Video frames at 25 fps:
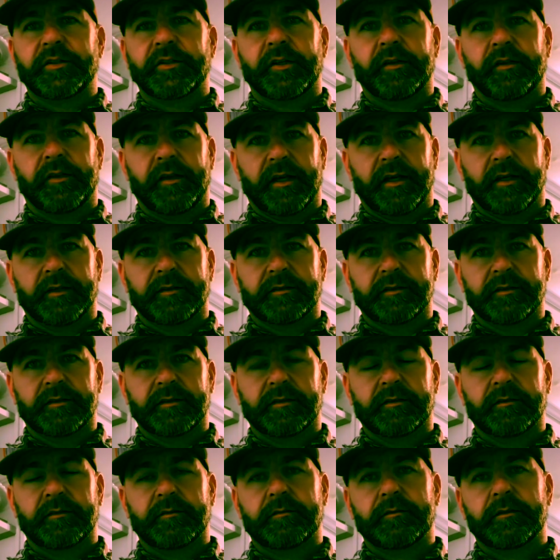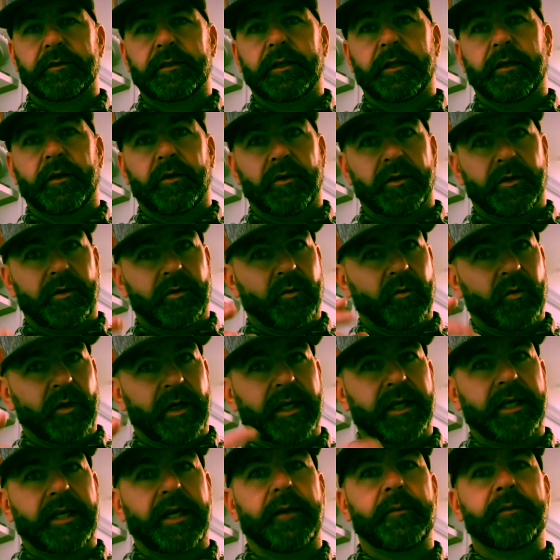things. When
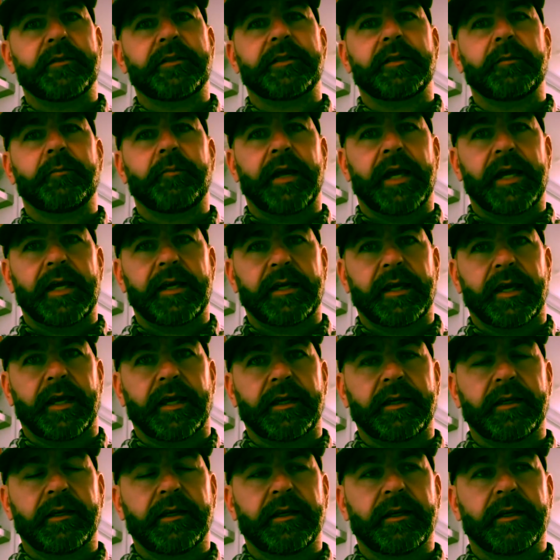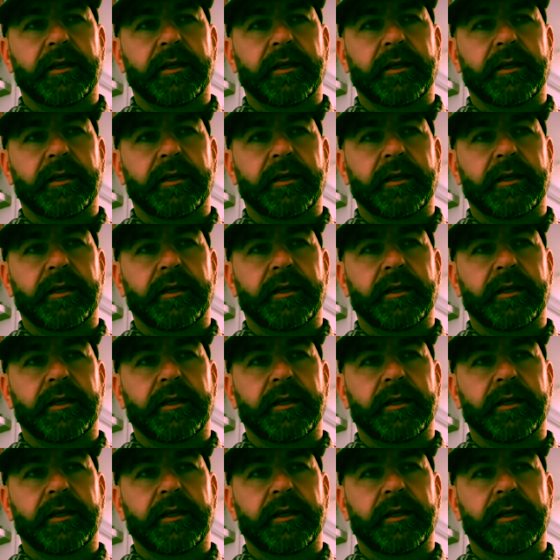it comes to baking,